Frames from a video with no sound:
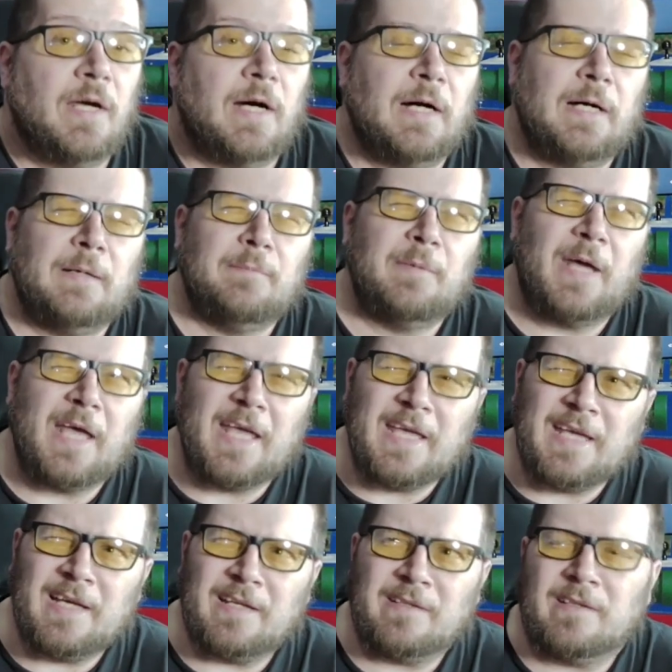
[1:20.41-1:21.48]

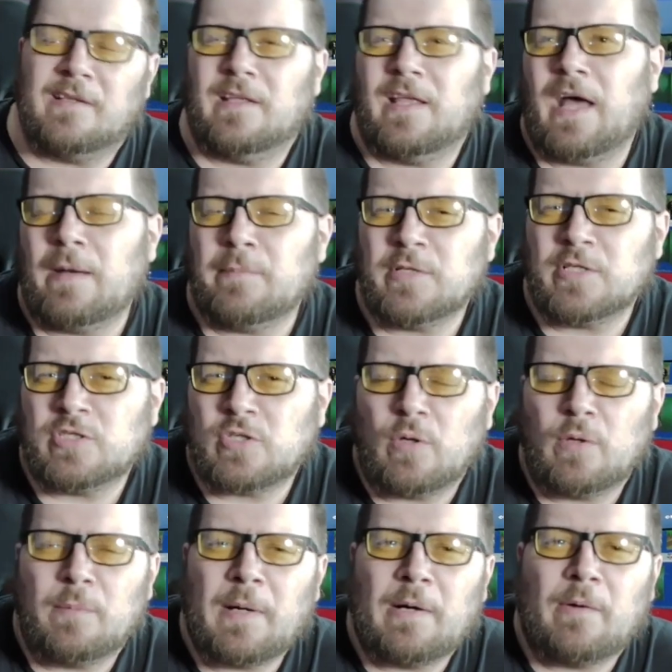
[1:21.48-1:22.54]
And I'm going to show
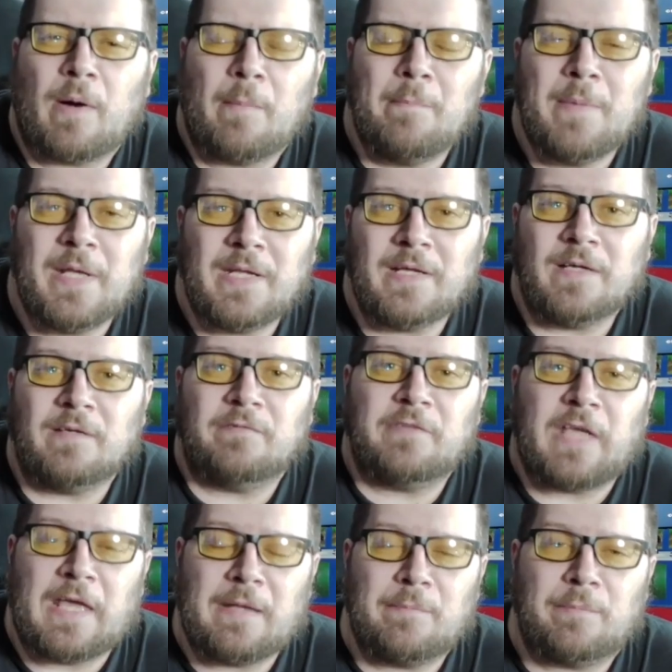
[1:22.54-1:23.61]
about a minute of
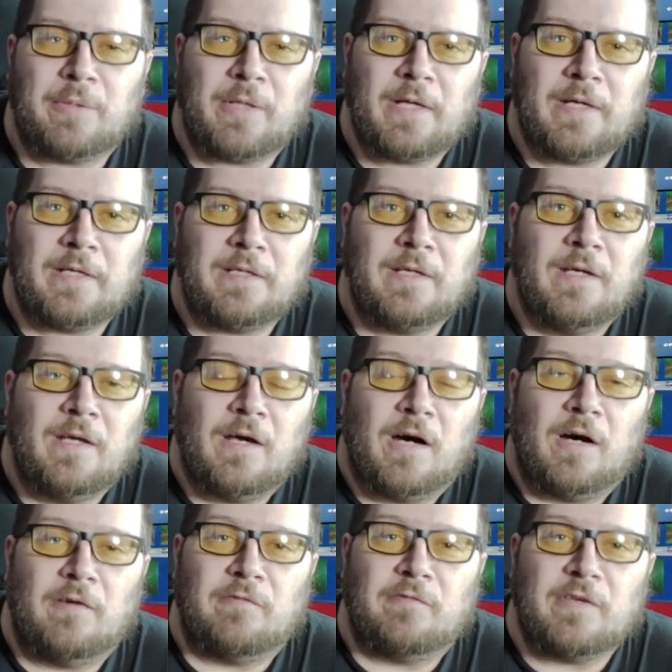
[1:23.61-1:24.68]
gameplay
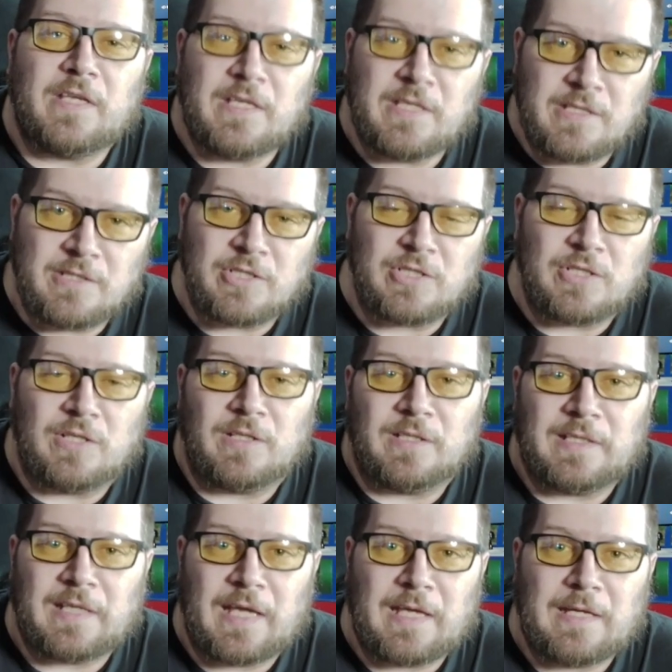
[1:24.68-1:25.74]
of each
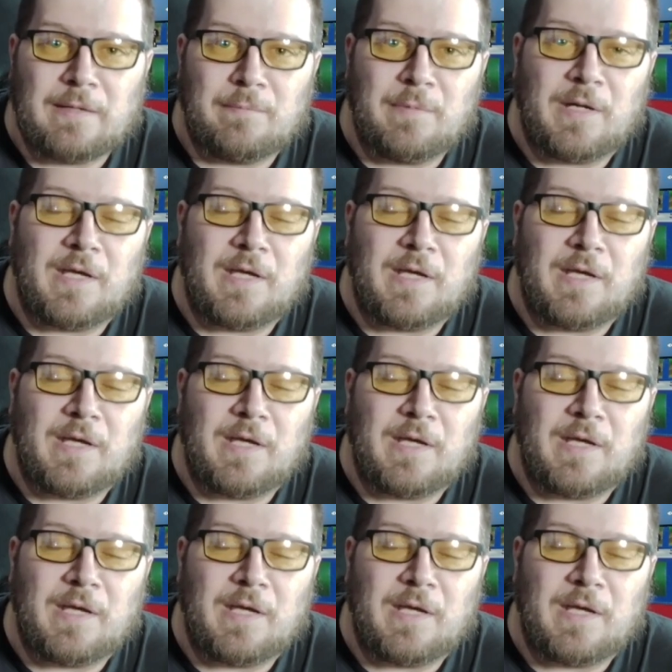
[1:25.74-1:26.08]
game,